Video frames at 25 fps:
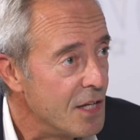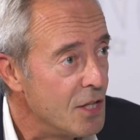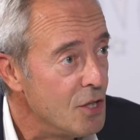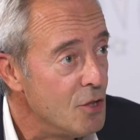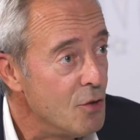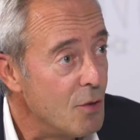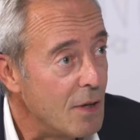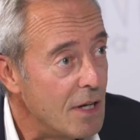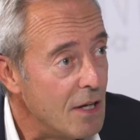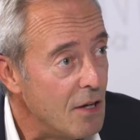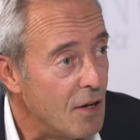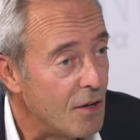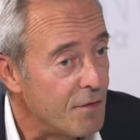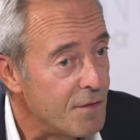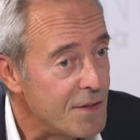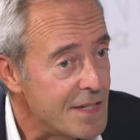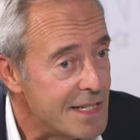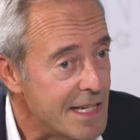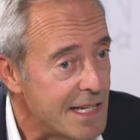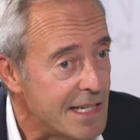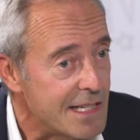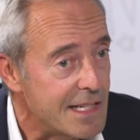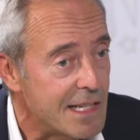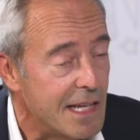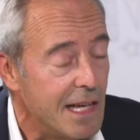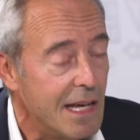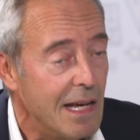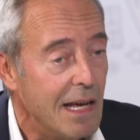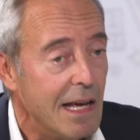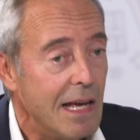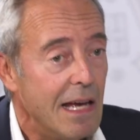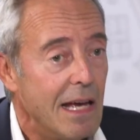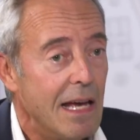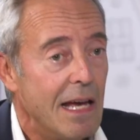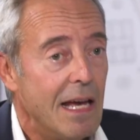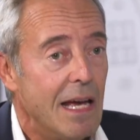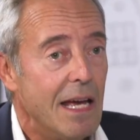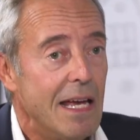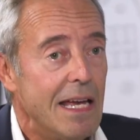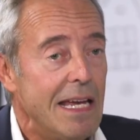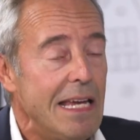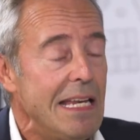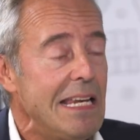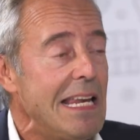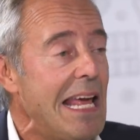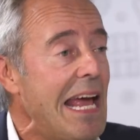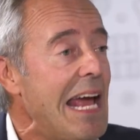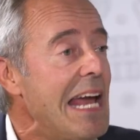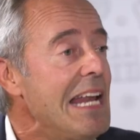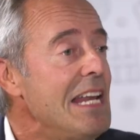nuclear physics,
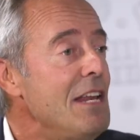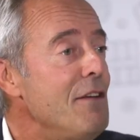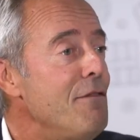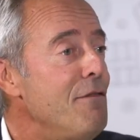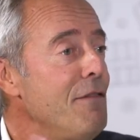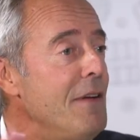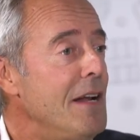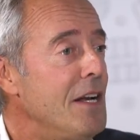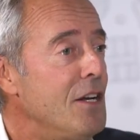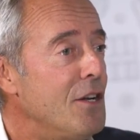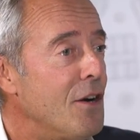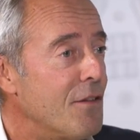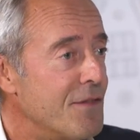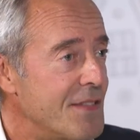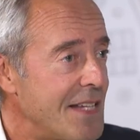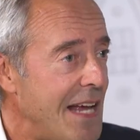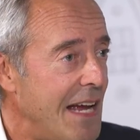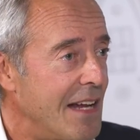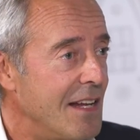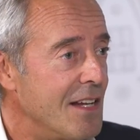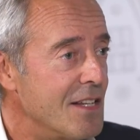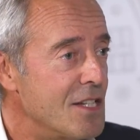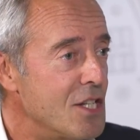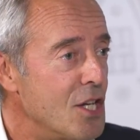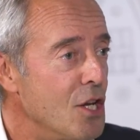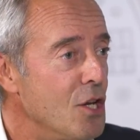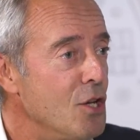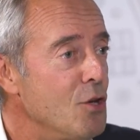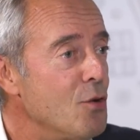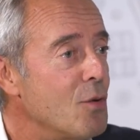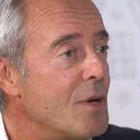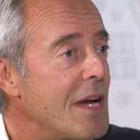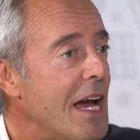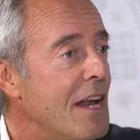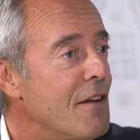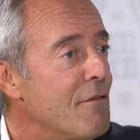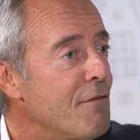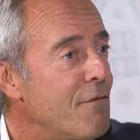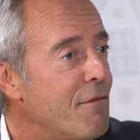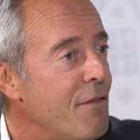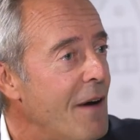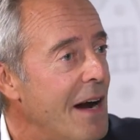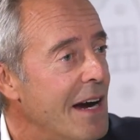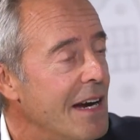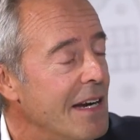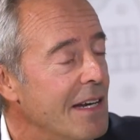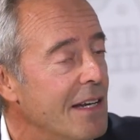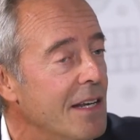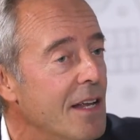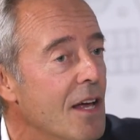in any field of science, you can
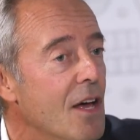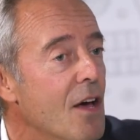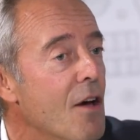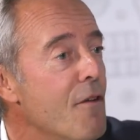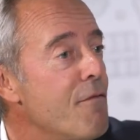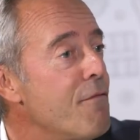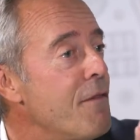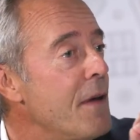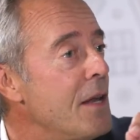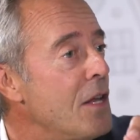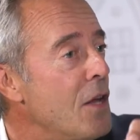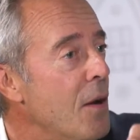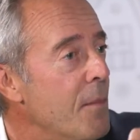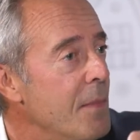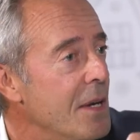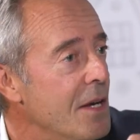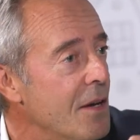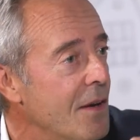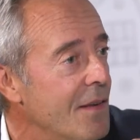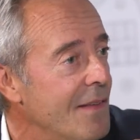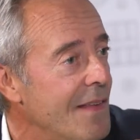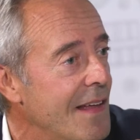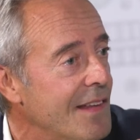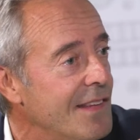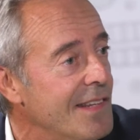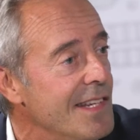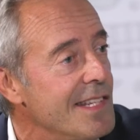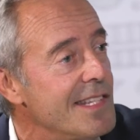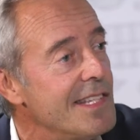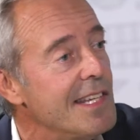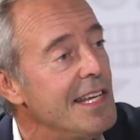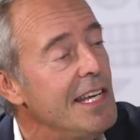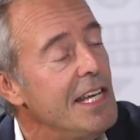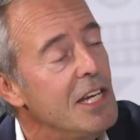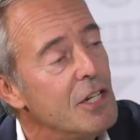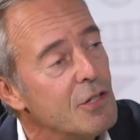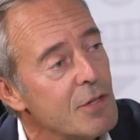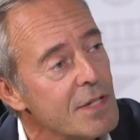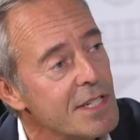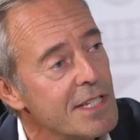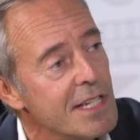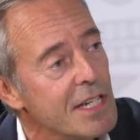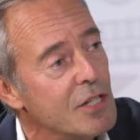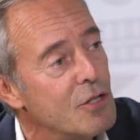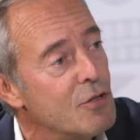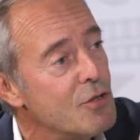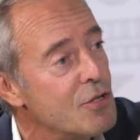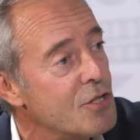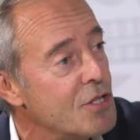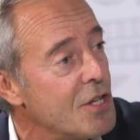find a phenomenon that is interesting
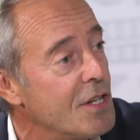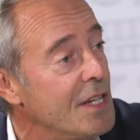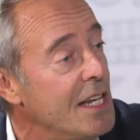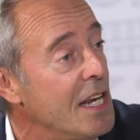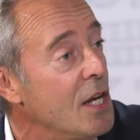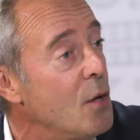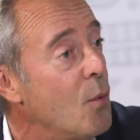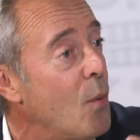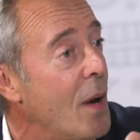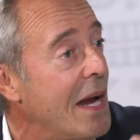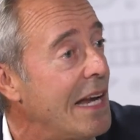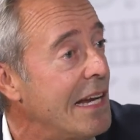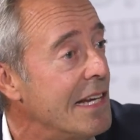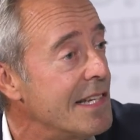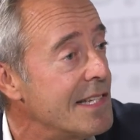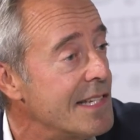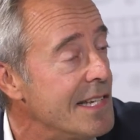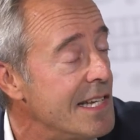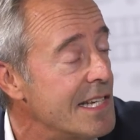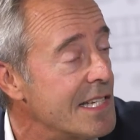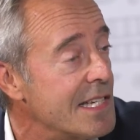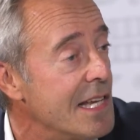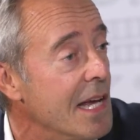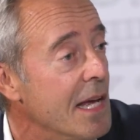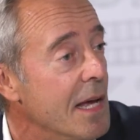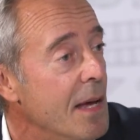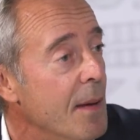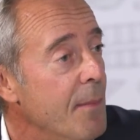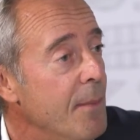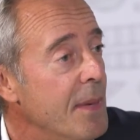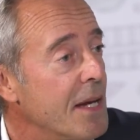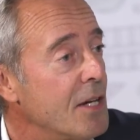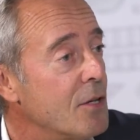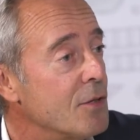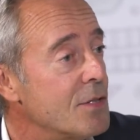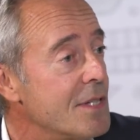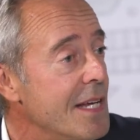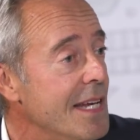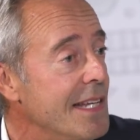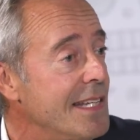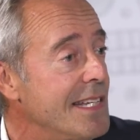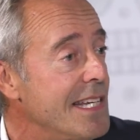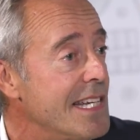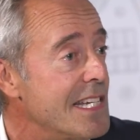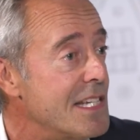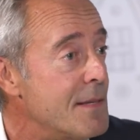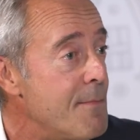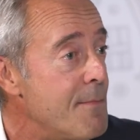to study in weightlessness because it is